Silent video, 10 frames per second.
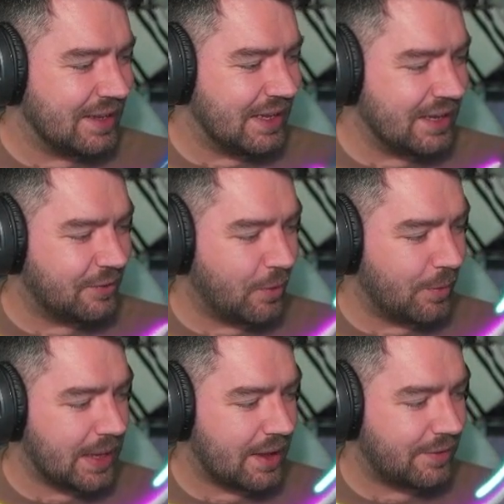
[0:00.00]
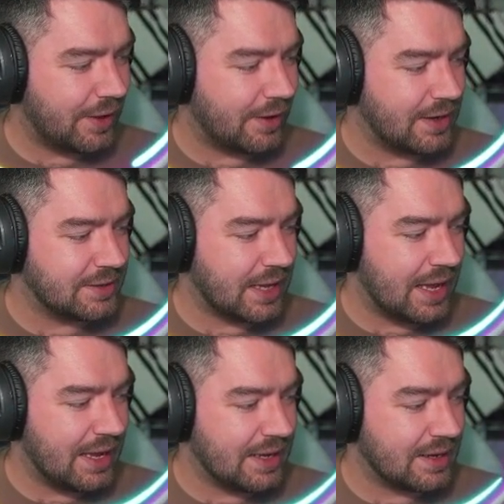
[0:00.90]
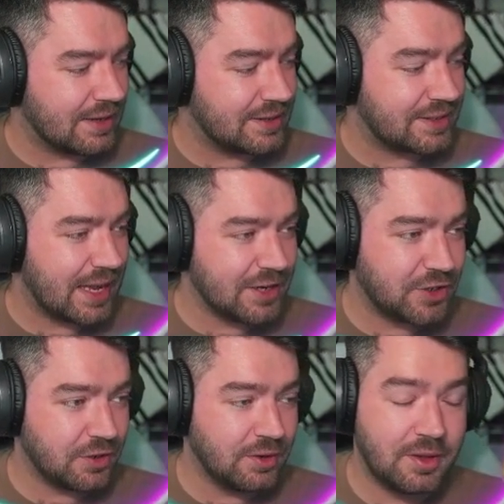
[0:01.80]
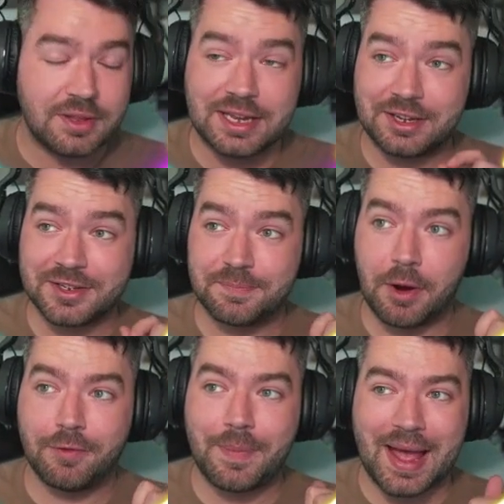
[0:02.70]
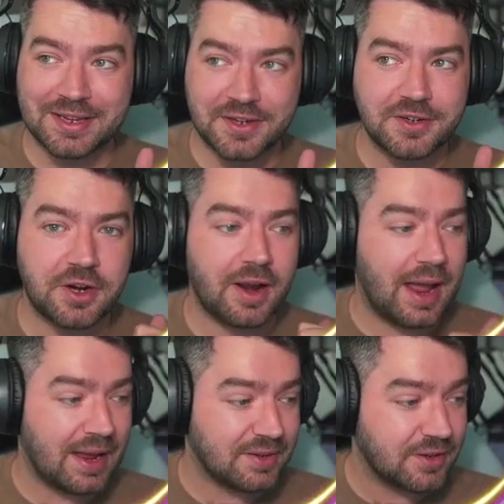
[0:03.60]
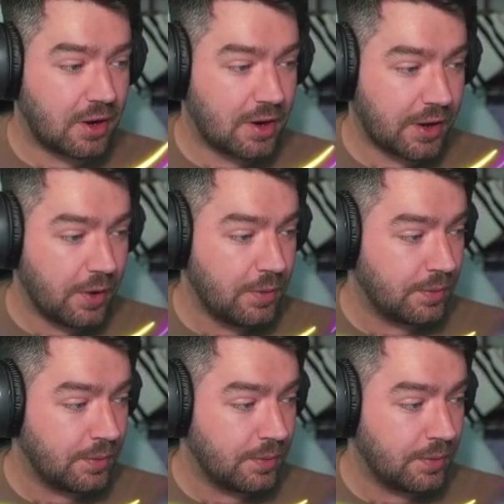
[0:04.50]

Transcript: If what we have here is a station that does both passenger and cargo.